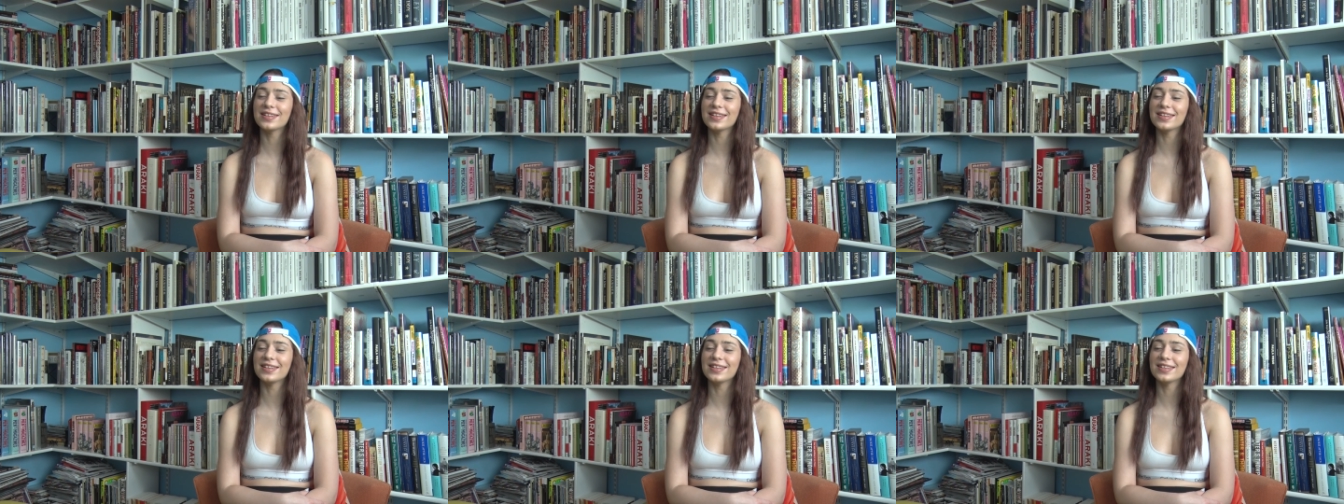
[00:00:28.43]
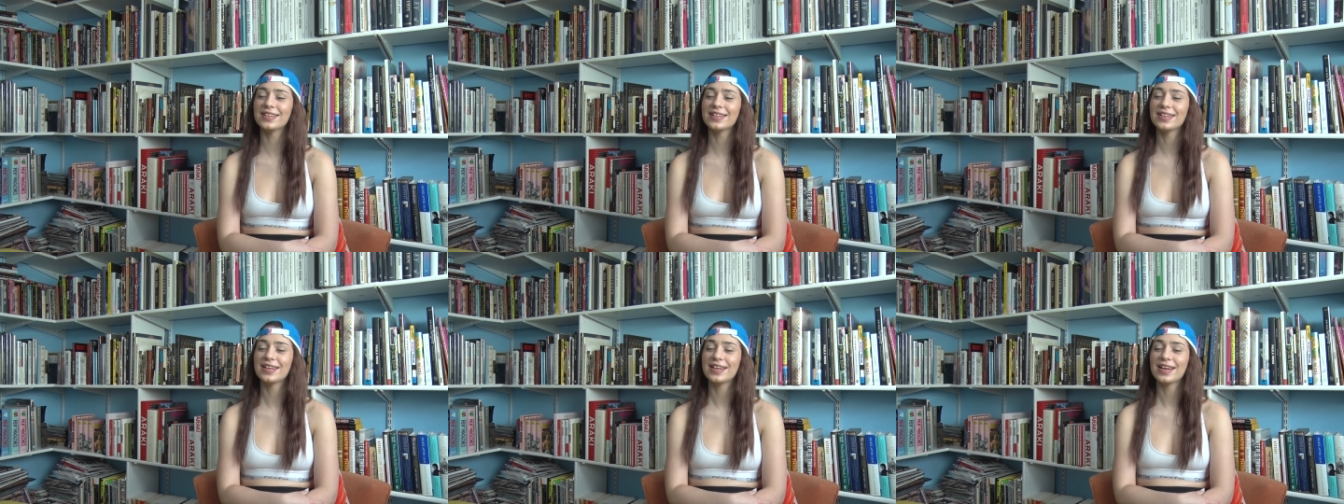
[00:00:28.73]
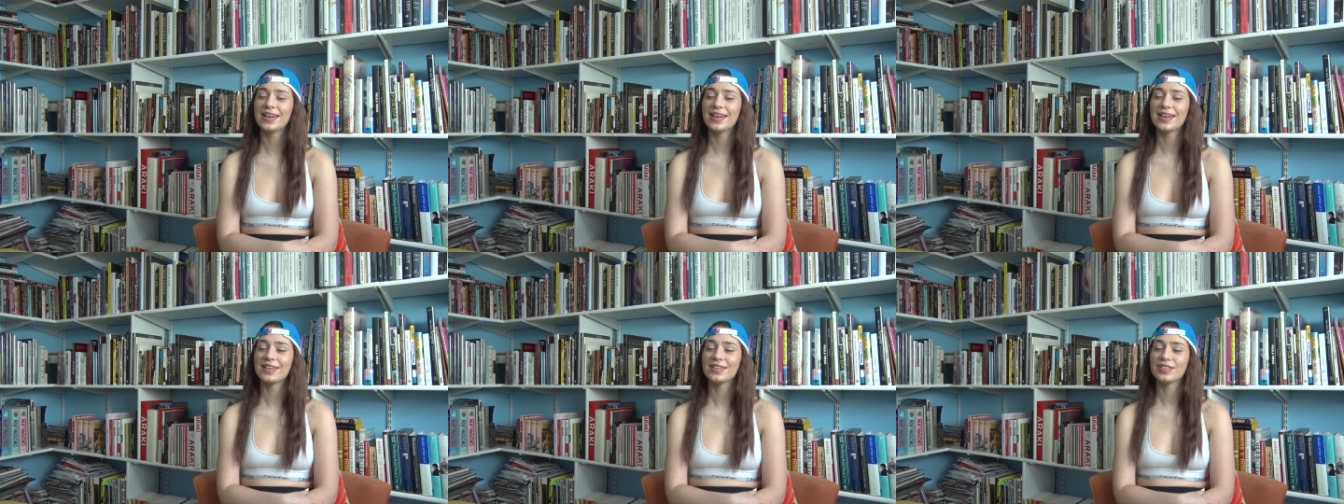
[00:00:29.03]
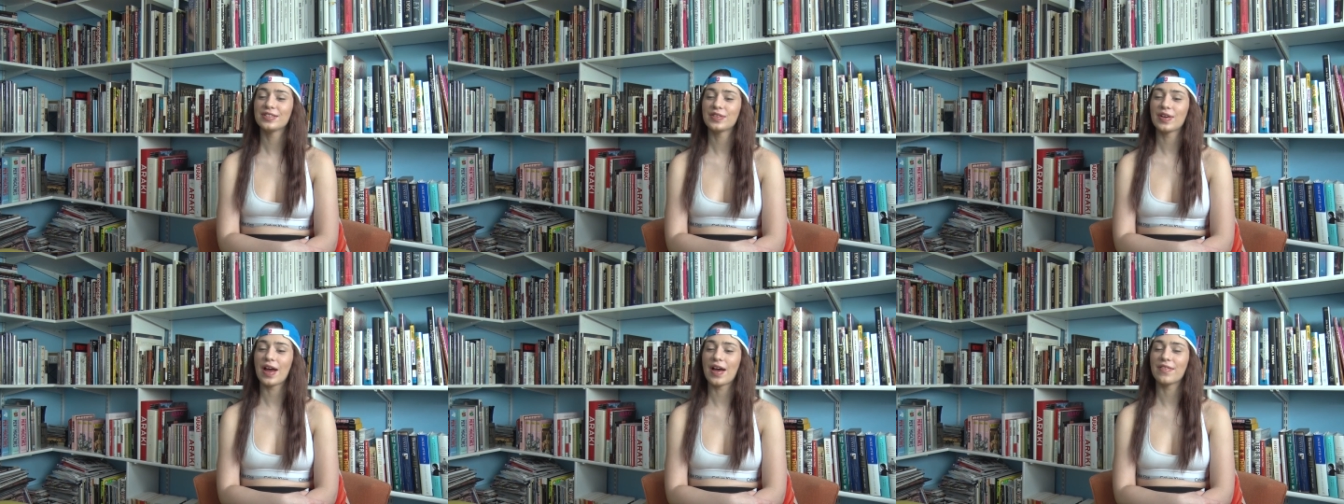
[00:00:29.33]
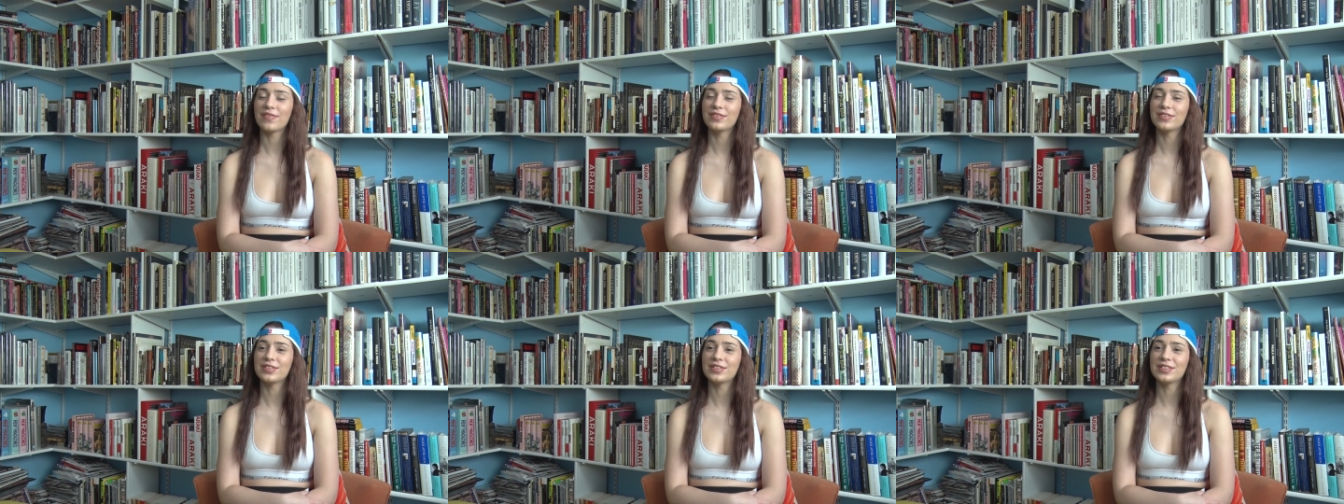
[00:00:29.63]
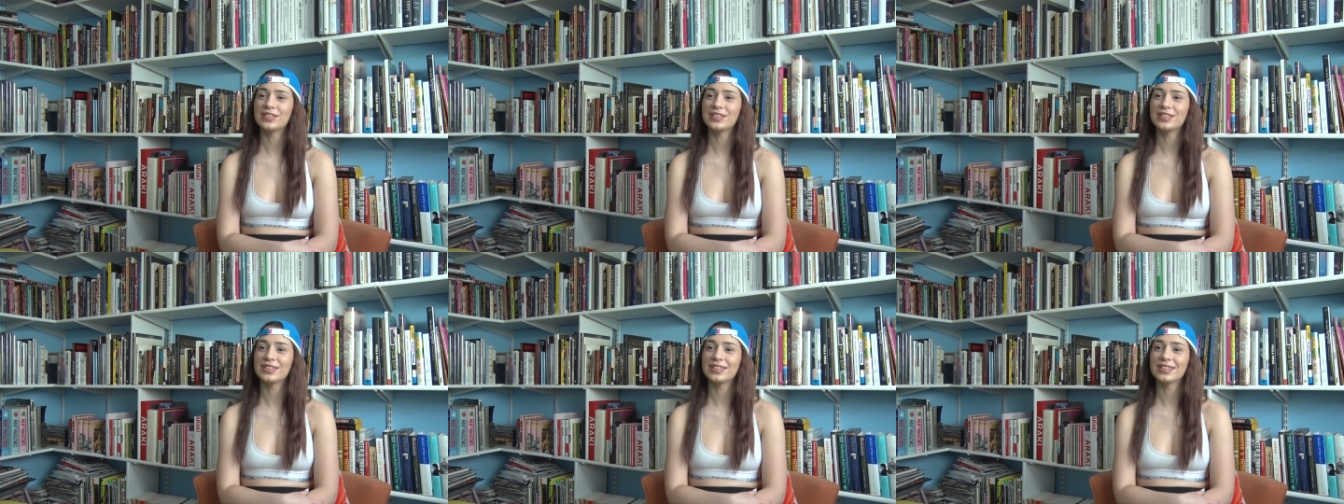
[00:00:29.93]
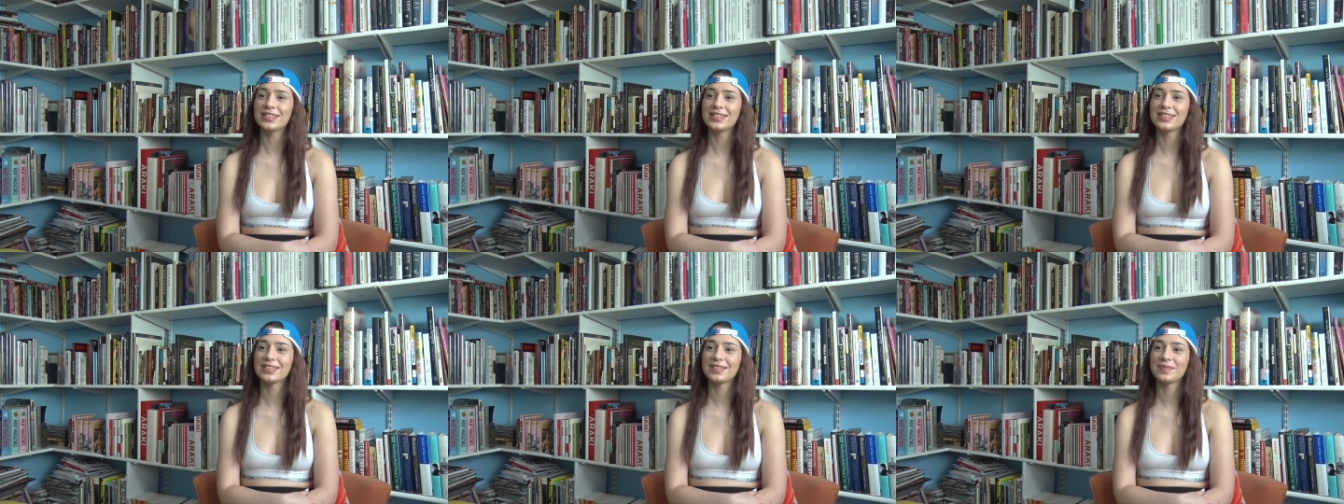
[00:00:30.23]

and traveled.